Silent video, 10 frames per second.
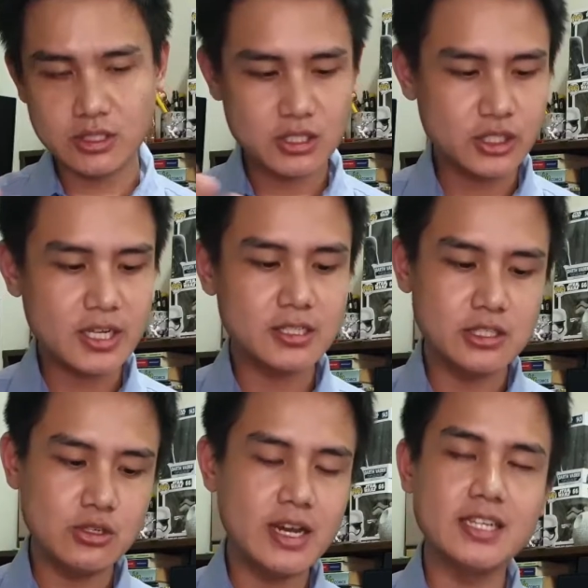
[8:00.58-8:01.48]
suggest
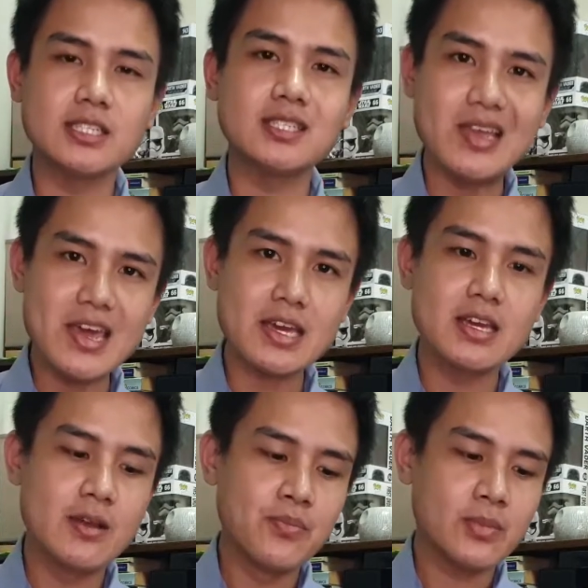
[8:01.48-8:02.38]
that you guys take
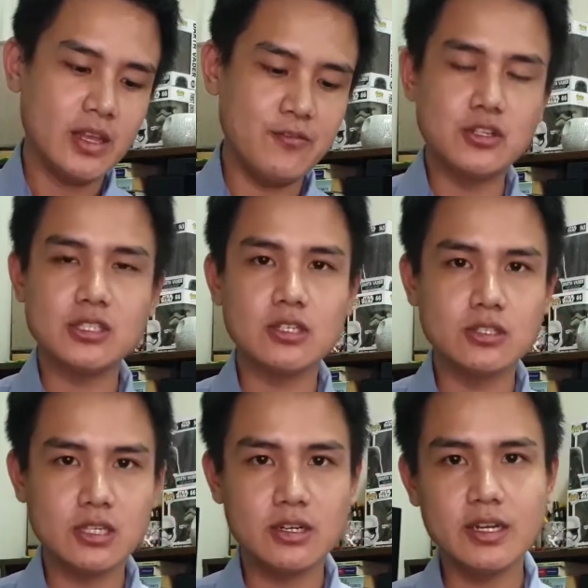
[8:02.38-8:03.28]
if you're still
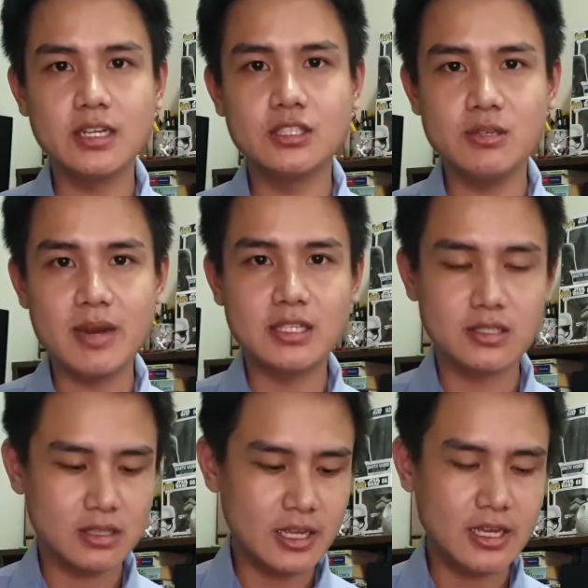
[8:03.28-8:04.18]
considering a G
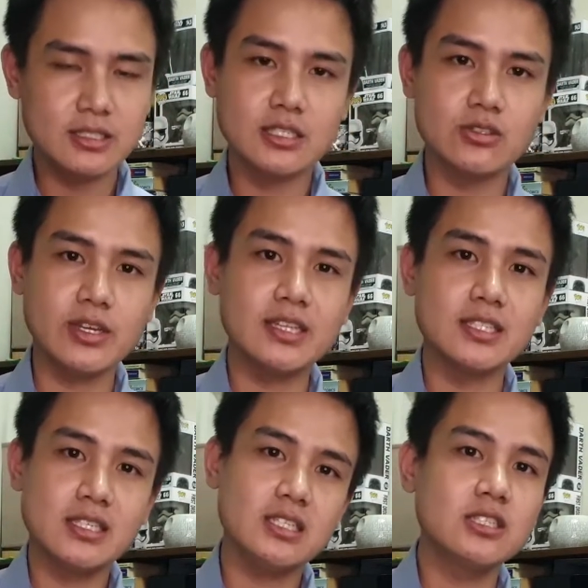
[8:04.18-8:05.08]
Master lens is to get the
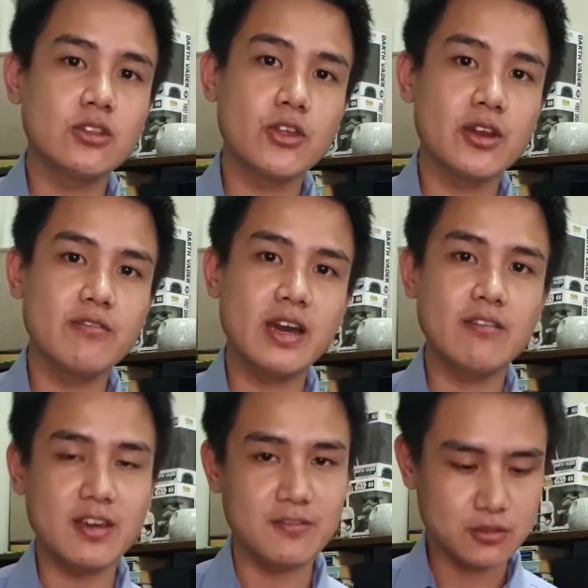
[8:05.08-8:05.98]
16 to
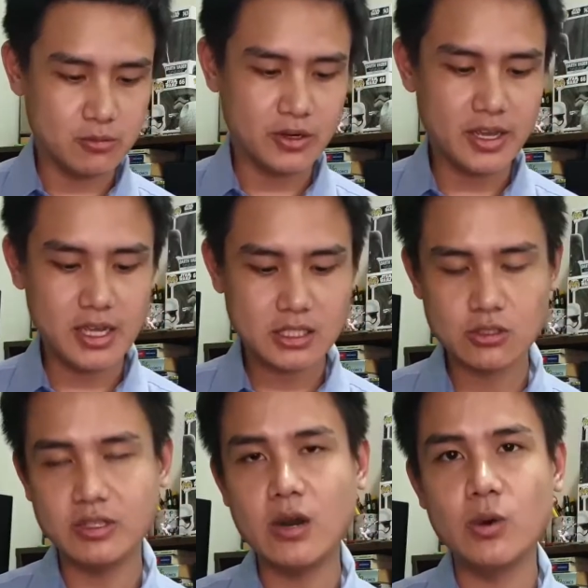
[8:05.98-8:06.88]
35 f2.8.
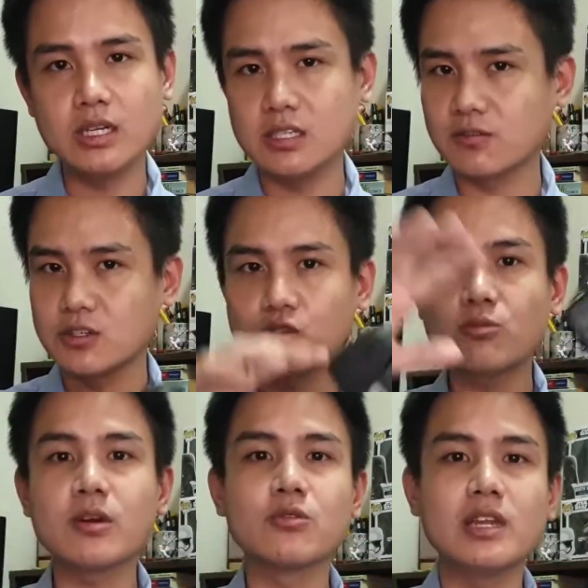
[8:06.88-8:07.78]
So that one is for
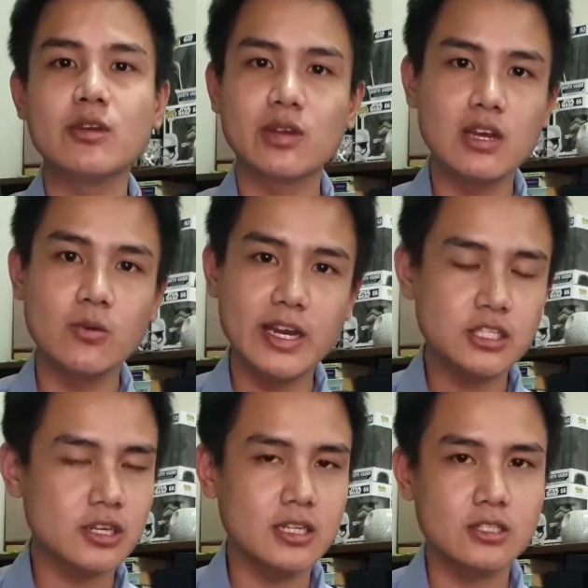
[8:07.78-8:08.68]
super really wide
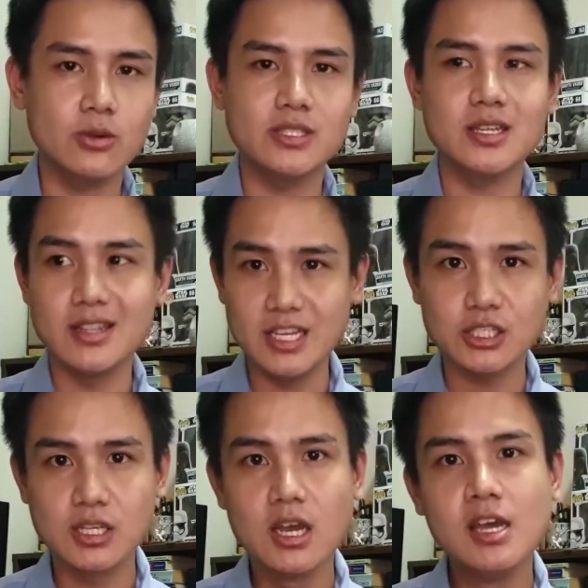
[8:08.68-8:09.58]
shots. So it's a
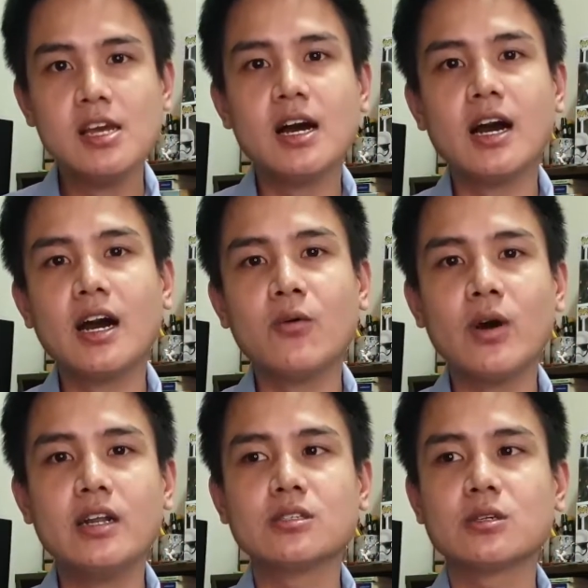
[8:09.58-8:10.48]
niche
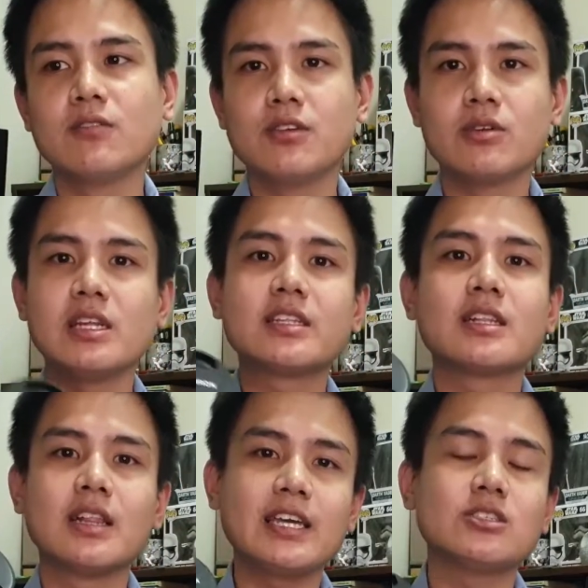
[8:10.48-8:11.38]
one. So if you really
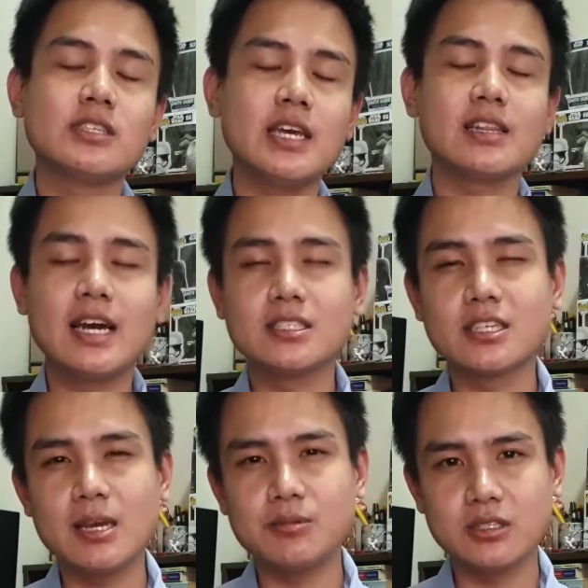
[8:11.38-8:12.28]
like to take
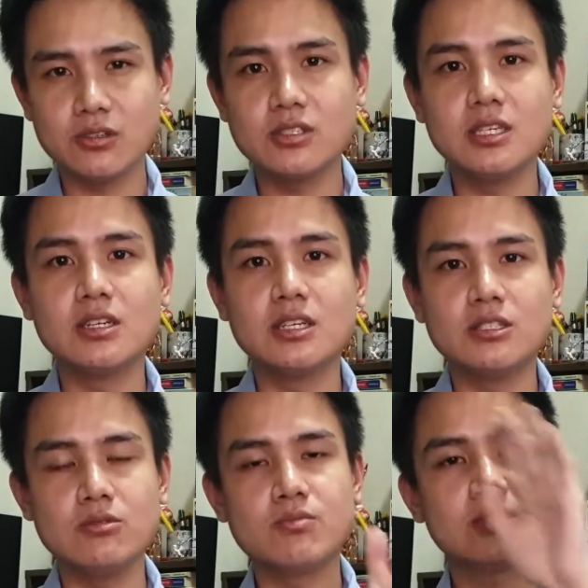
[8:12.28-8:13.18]
landscapes and good
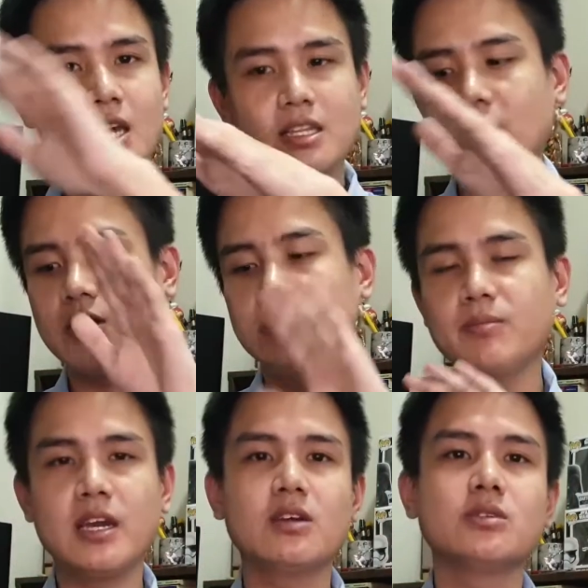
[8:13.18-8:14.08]
sceneries, you take that one, you
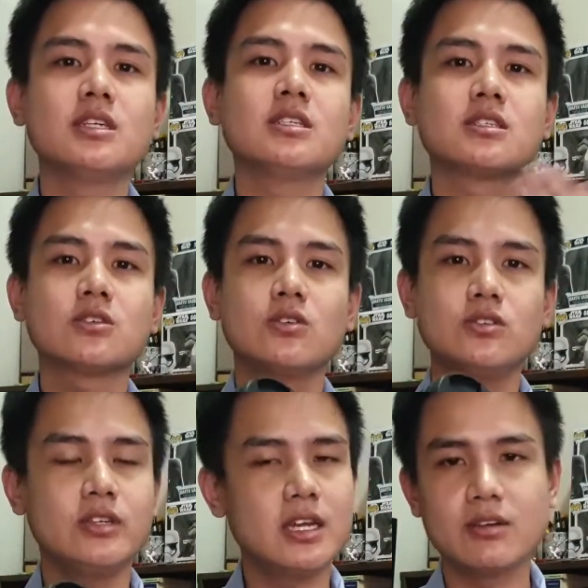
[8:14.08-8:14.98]
pair it with this, so
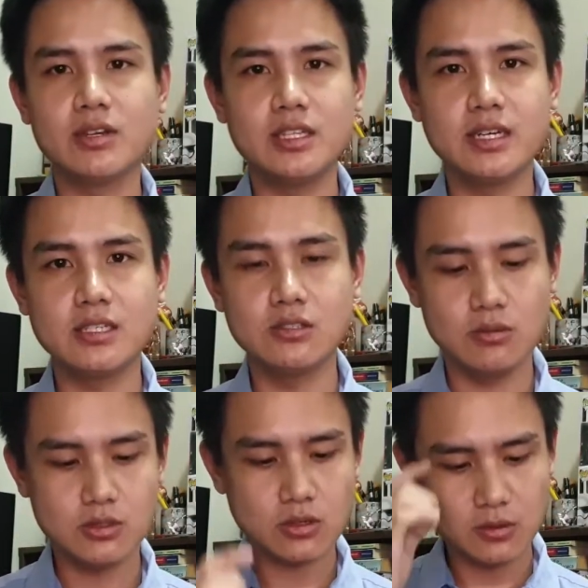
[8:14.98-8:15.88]
you get a really nice
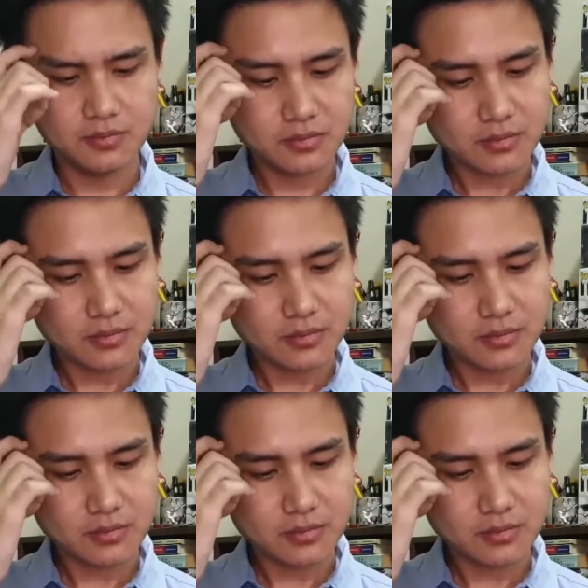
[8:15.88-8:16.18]
zoom. So